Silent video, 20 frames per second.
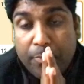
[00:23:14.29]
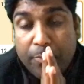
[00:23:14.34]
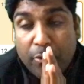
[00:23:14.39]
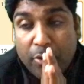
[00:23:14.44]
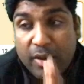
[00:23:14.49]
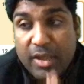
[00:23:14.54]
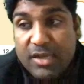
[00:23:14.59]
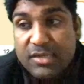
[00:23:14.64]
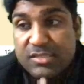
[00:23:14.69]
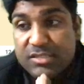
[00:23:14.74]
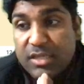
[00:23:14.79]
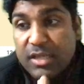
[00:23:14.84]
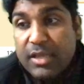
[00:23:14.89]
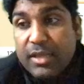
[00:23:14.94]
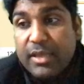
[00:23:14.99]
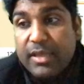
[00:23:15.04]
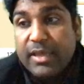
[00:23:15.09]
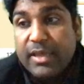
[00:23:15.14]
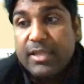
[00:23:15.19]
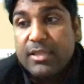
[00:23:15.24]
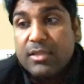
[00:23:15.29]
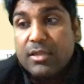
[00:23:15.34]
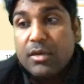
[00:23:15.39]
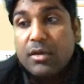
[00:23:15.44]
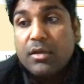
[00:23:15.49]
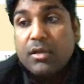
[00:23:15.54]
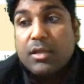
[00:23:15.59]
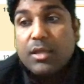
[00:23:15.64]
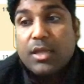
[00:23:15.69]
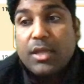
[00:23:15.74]
products in
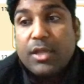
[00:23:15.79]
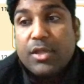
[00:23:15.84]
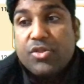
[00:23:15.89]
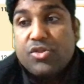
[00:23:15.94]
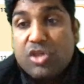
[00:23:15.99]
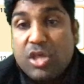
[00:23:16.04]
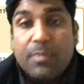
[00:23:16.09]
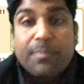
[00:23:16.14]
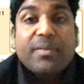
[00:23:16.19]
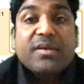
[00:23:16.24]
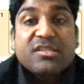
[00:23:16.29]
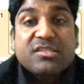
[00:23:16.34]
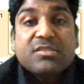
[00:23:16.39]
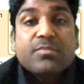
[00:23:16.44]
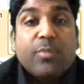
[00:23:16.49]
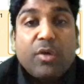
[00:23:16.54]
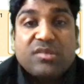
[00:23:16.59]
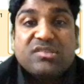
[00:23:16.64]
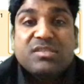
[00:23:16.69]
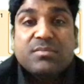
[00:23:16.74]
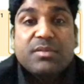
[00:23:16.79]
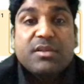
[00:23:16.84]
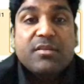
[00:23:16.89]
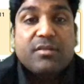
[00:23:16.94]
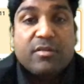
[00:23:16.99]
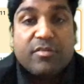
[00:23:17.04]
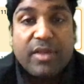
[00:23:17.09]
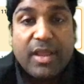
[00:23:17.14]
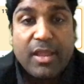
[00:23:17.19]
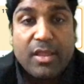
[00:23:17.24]
the cheapest possible
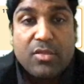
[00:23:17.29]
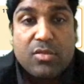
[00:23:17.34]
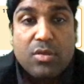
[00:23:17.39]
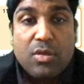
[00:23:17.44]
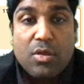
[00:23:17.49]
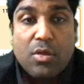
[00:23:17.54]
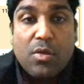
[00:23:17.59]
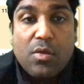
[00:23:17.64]
range.